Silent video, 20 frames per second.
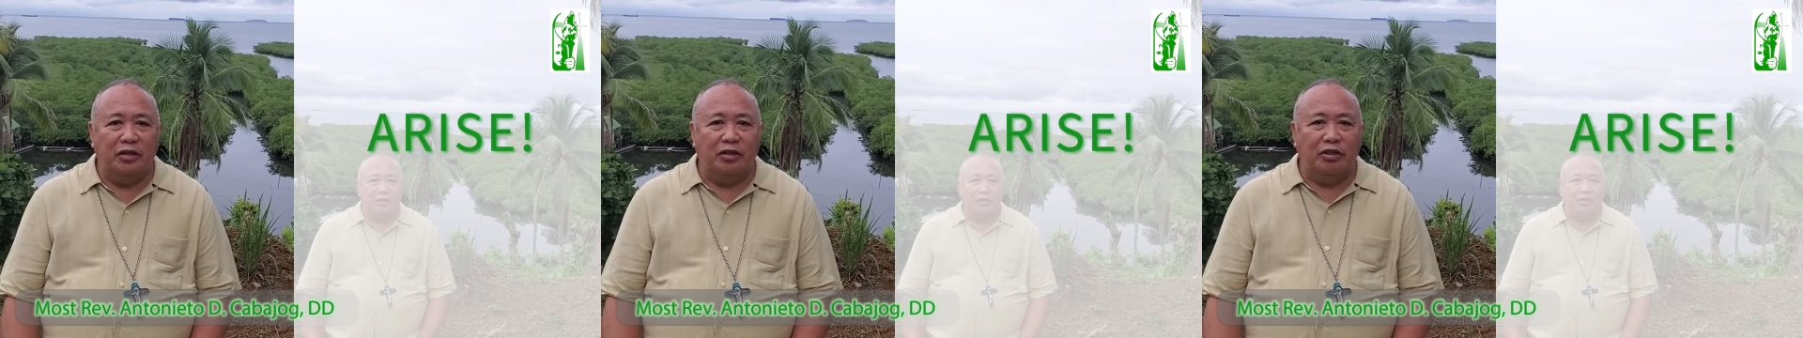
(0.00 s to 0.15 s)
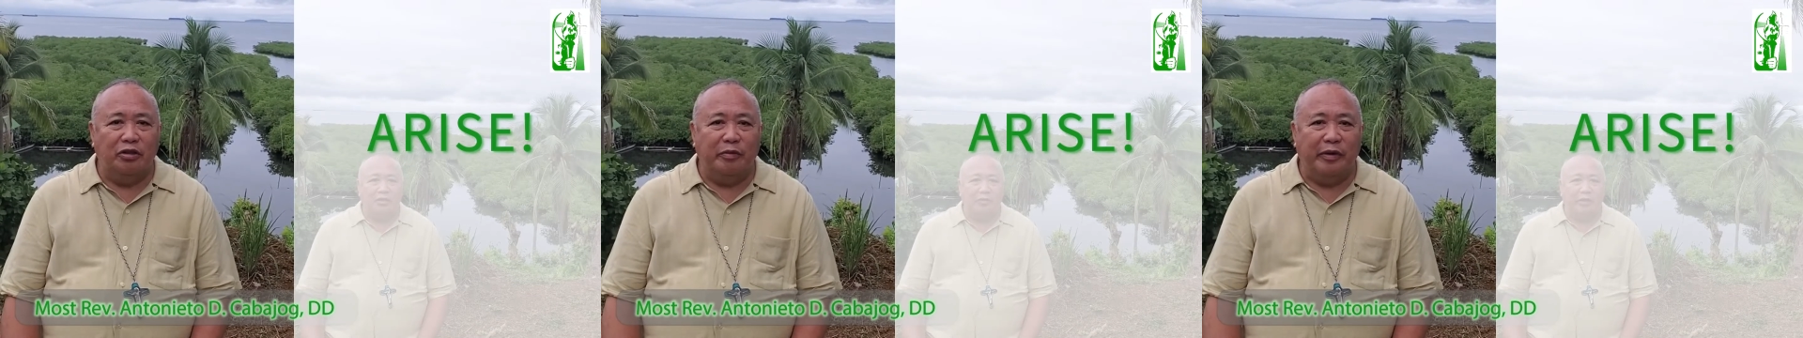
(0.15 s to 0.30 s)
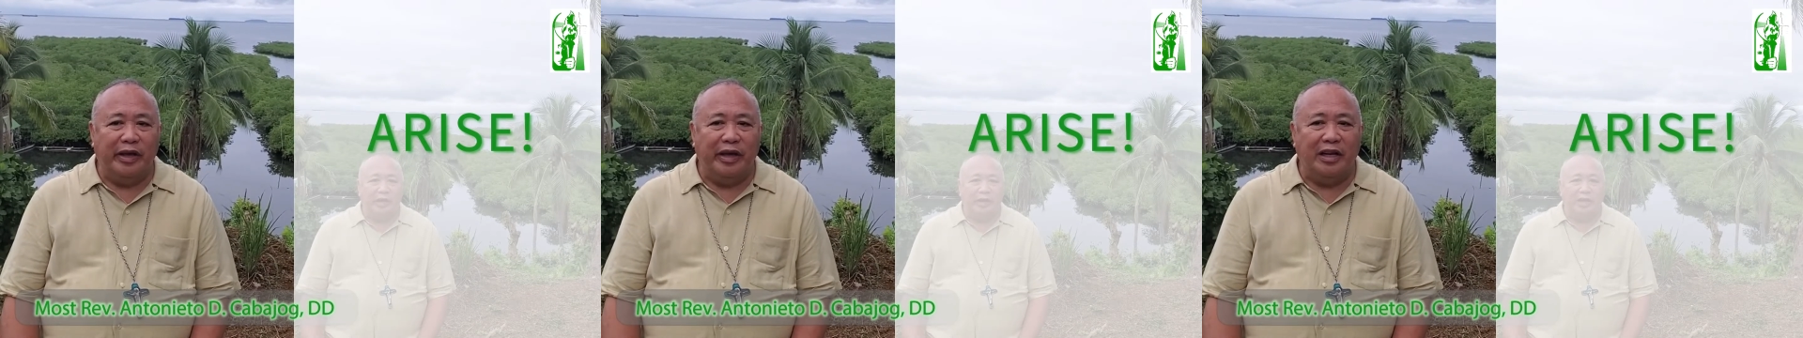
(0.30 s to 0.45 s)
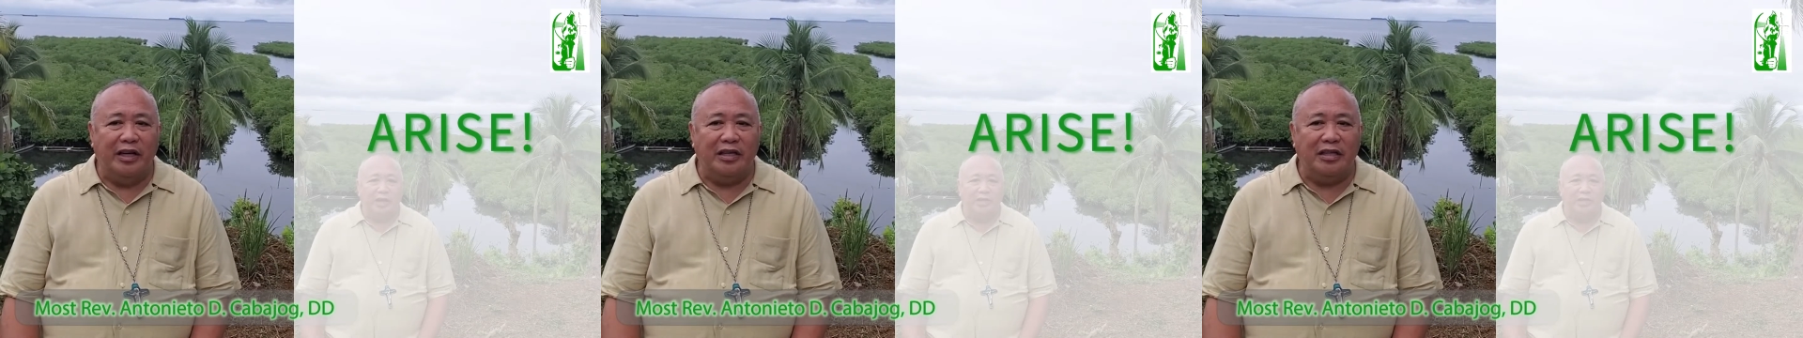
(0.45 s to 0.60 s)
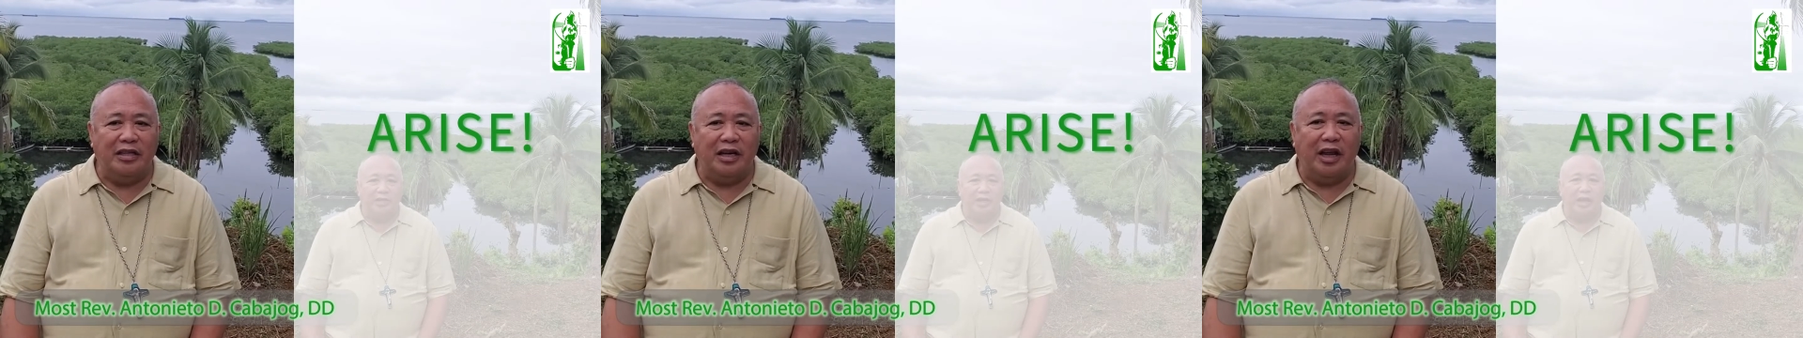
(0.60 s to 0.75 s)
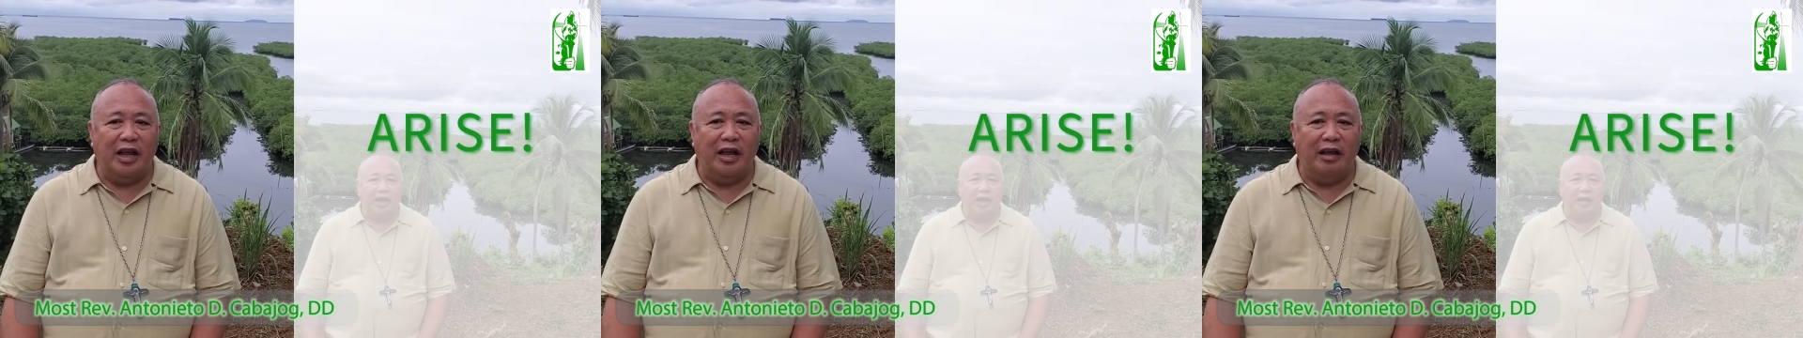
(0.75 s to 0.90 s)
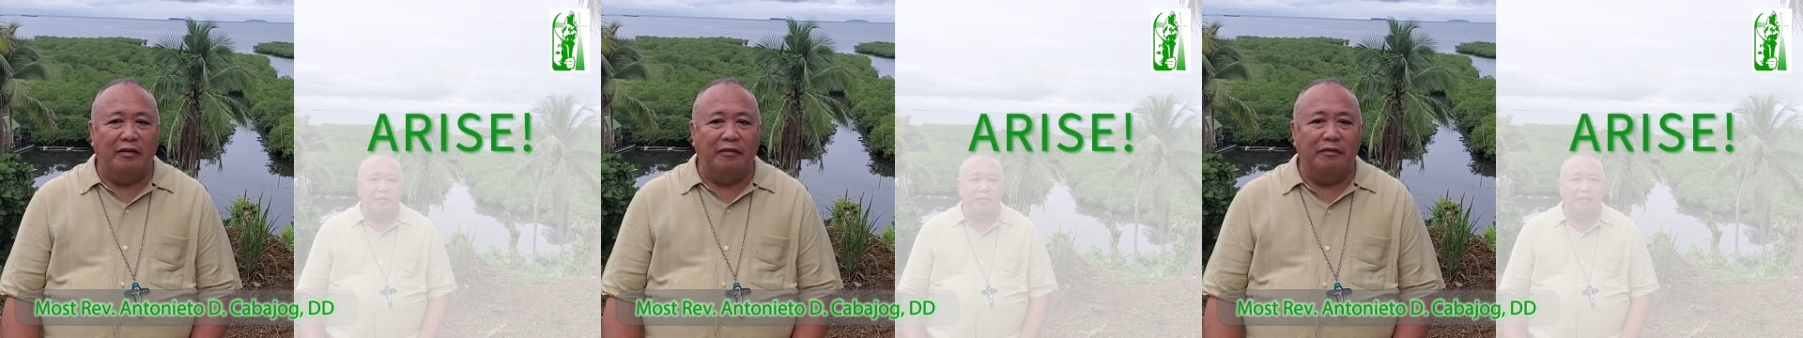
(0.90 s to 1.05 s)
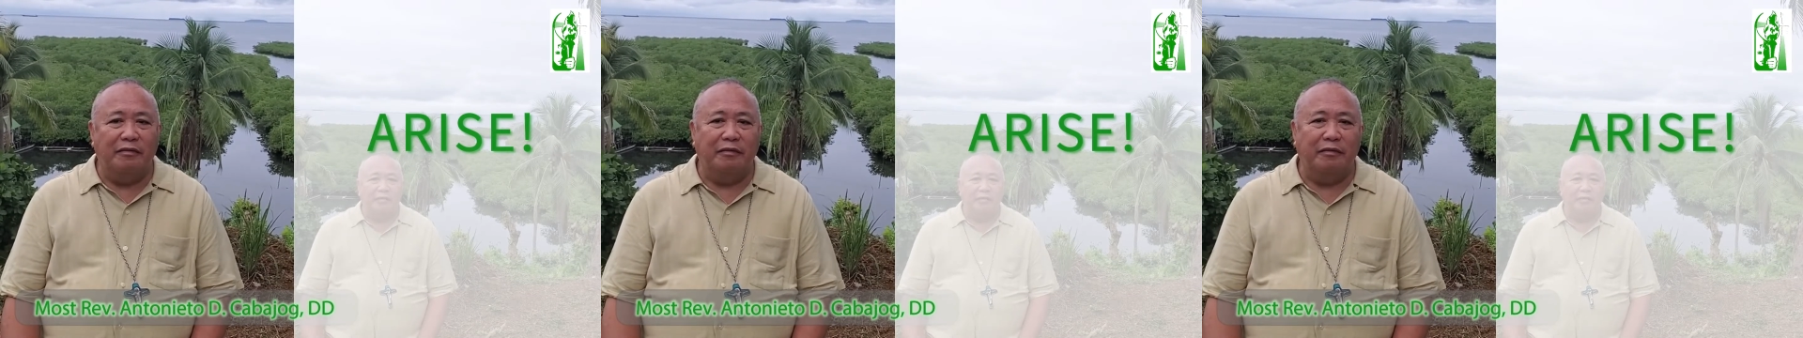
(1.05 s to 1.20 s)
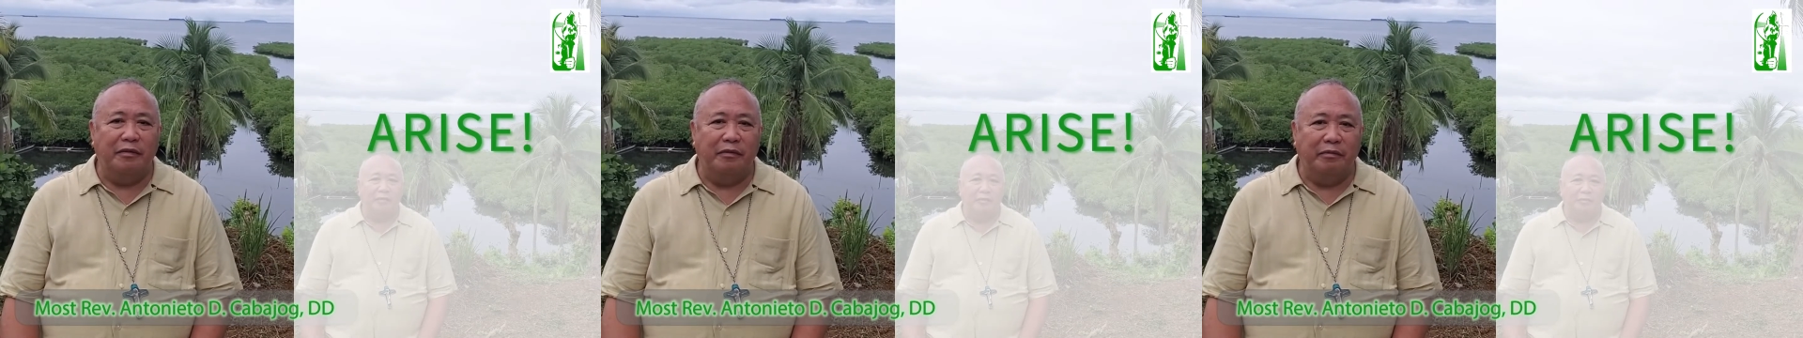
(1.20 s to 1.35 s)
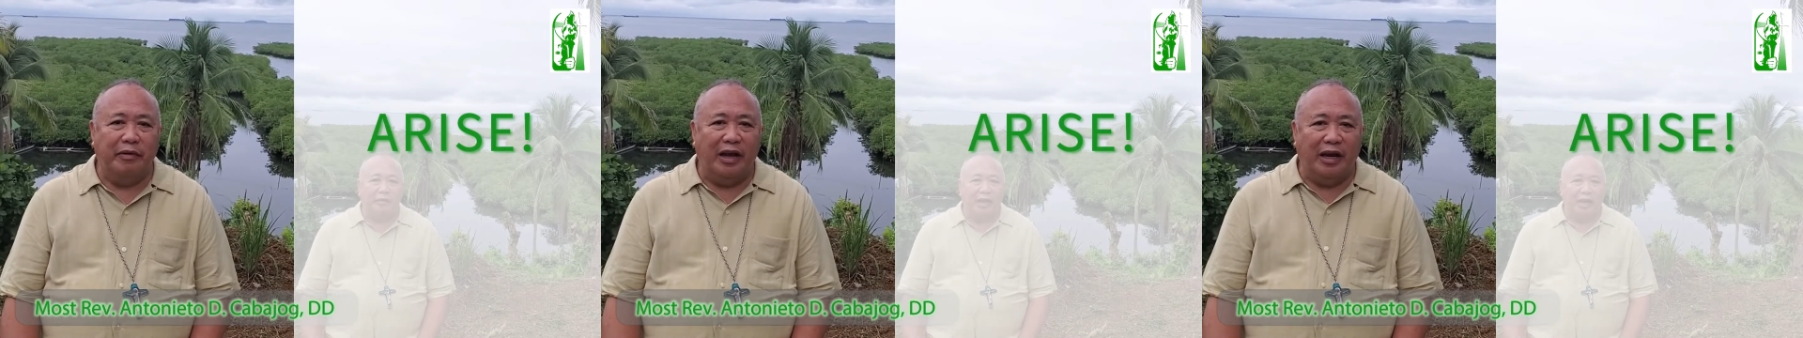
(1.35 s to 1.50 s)
to be enslaved
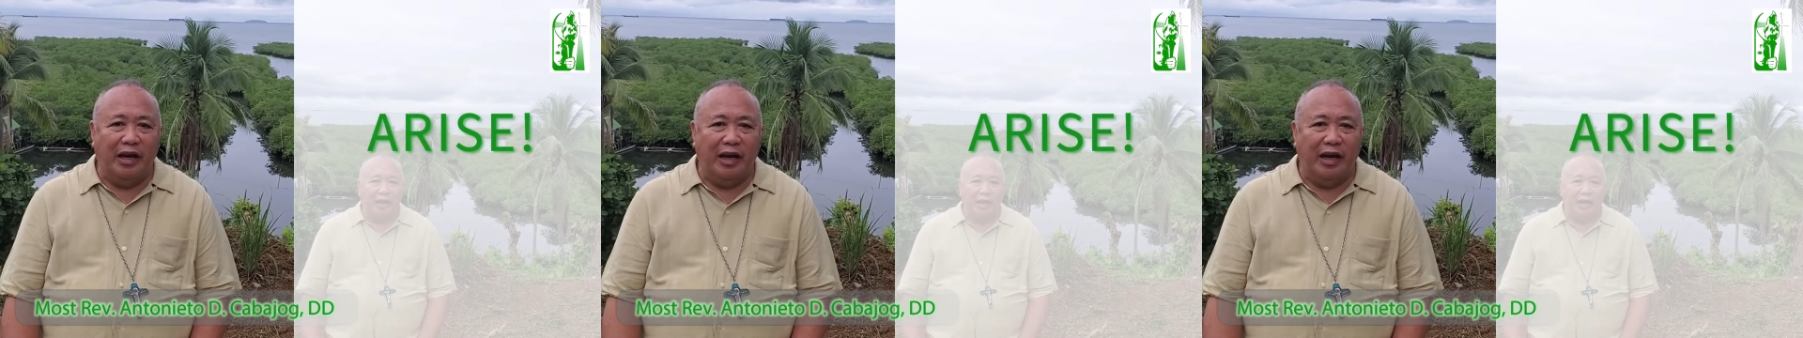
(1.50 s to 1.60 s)
by